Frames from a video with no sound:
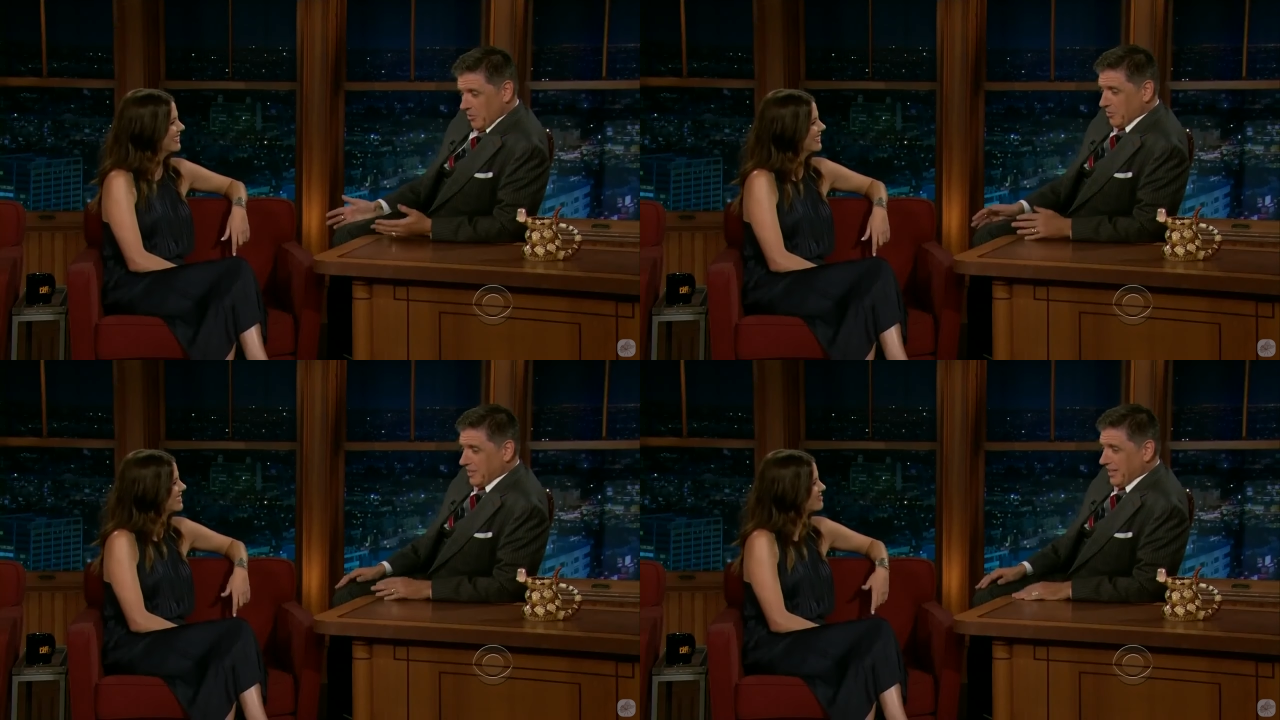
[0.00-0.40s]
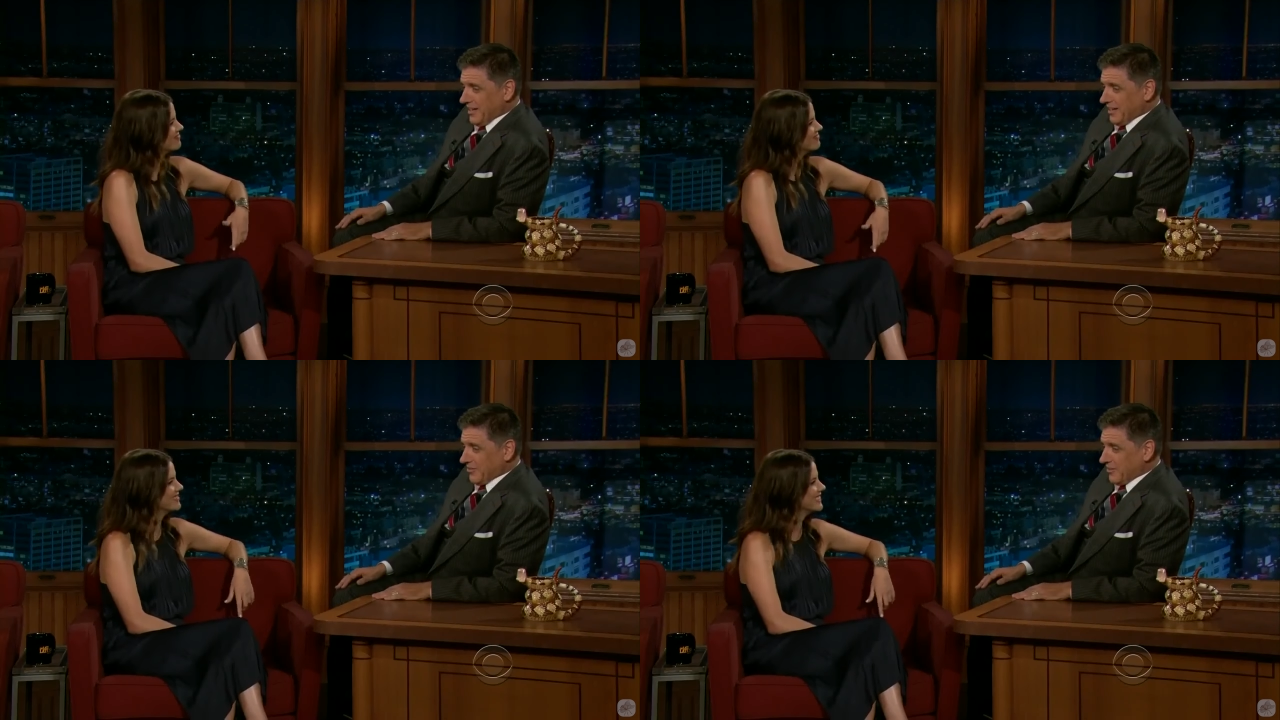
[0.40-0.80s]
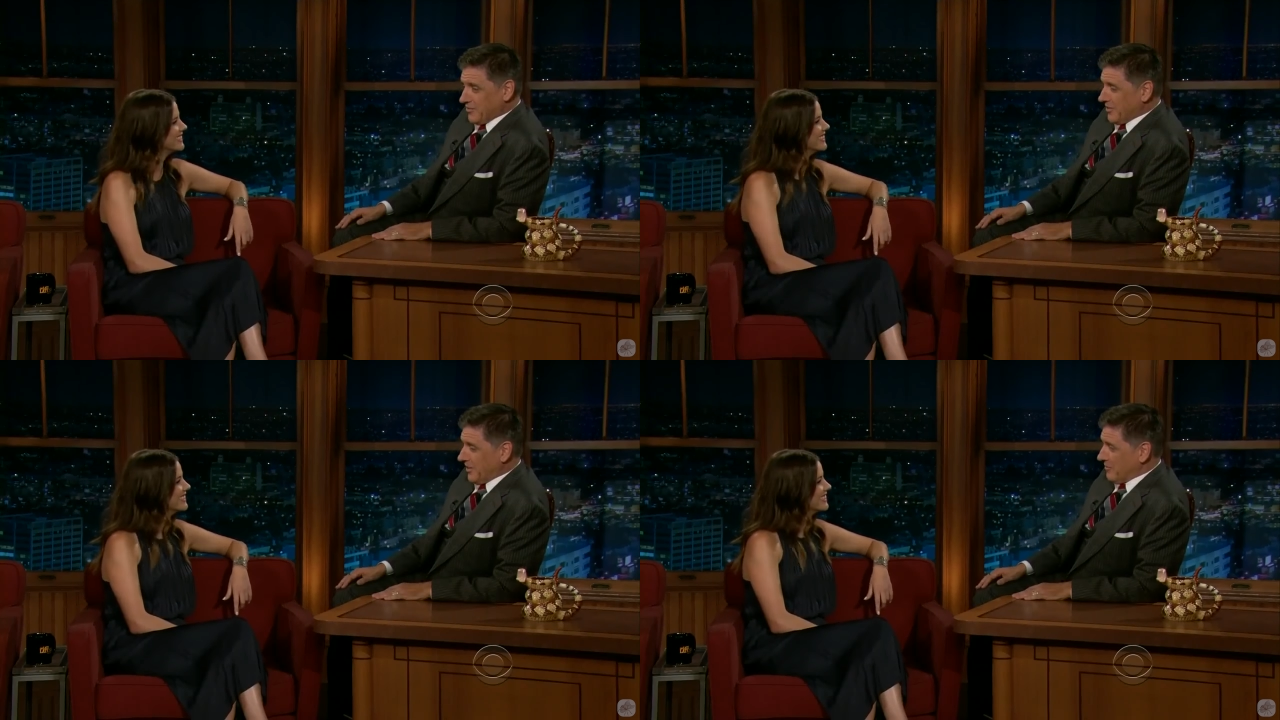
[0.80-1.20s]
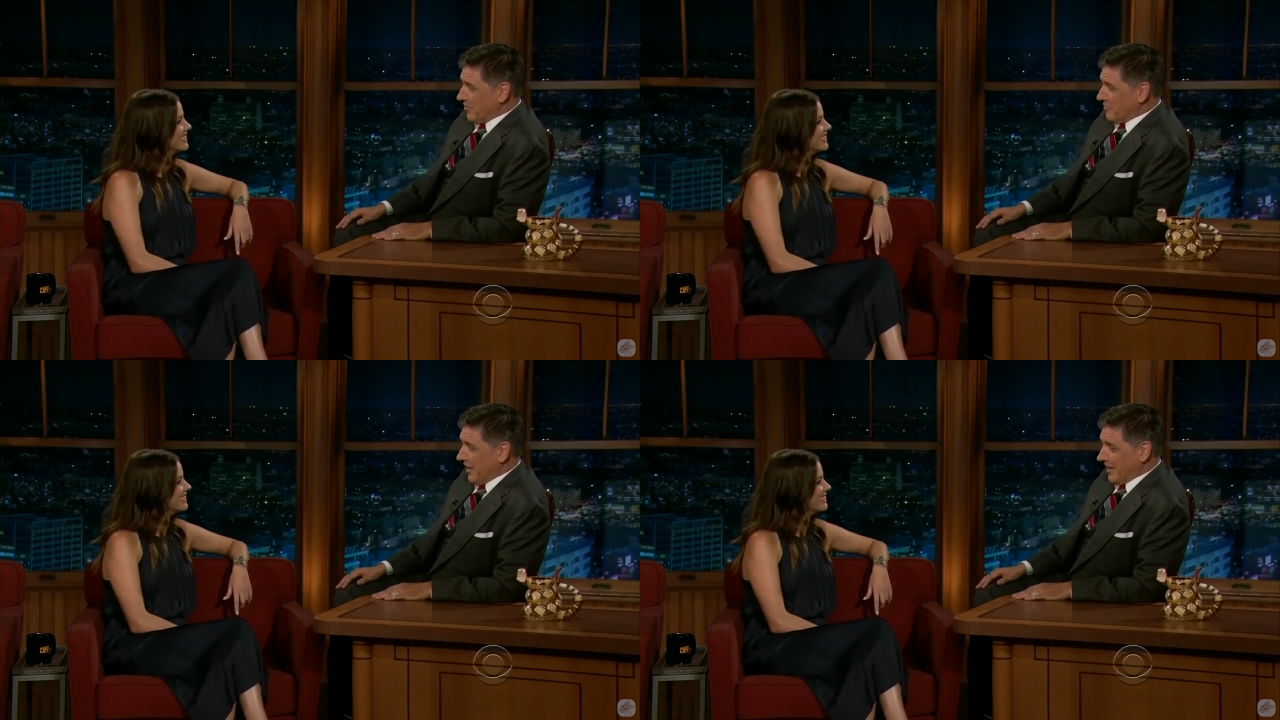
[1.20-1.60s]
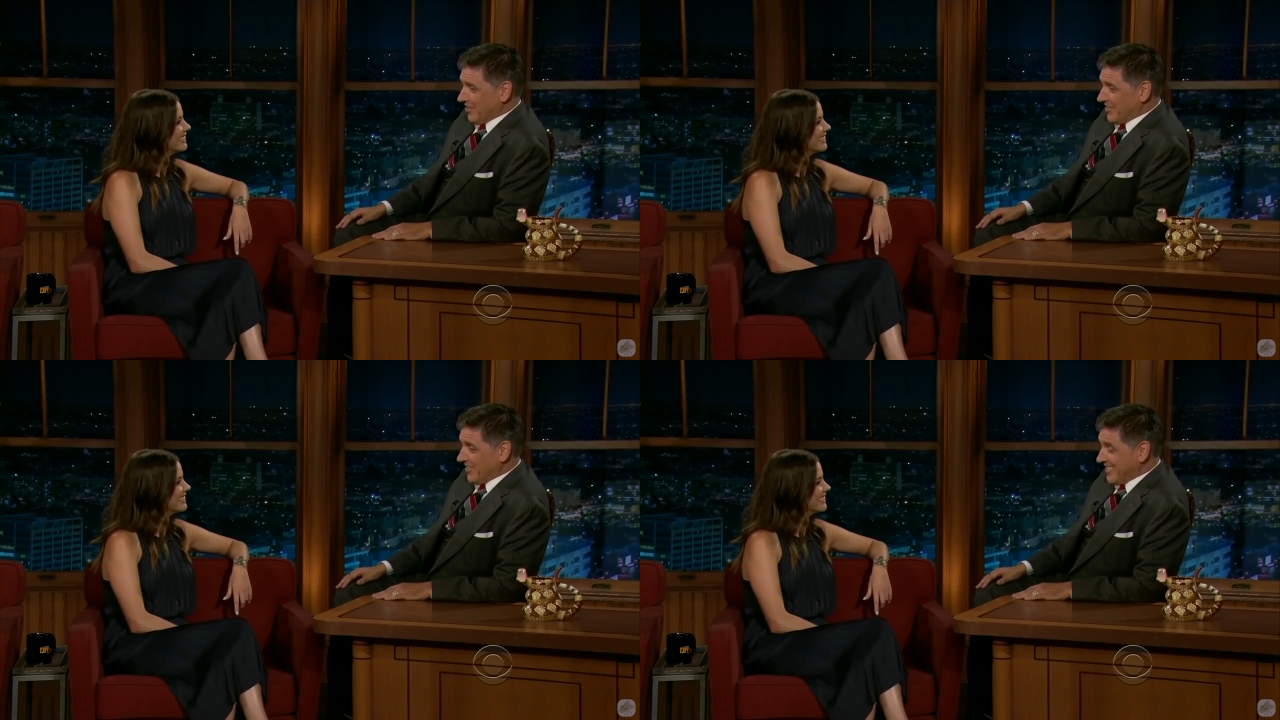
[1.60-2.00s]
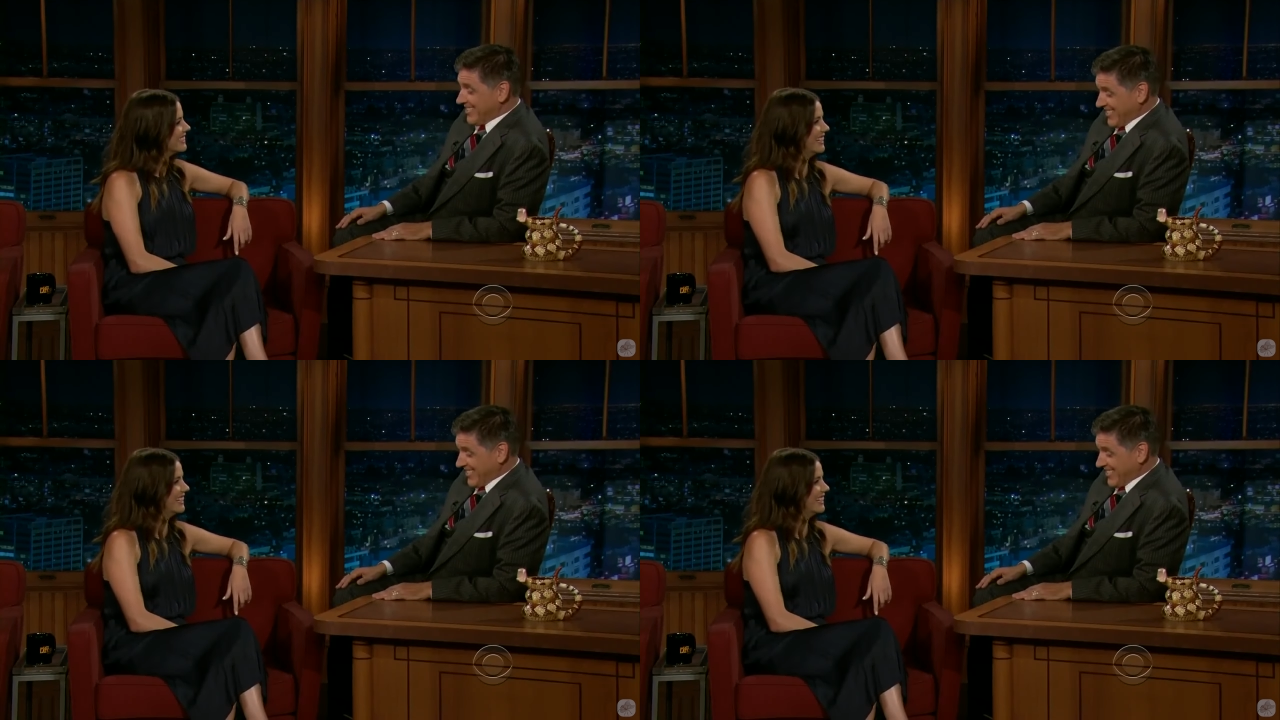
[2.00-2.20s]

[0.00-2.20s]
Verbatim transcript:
Speaker 1: okay, and I'll give you the name of my uncle in